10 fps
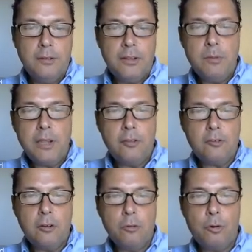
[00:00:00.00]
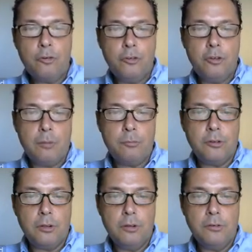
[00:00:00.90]
and then we get this little push to the
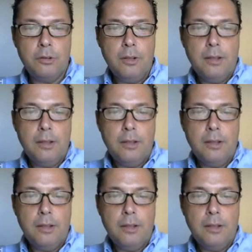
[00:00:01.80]
upside,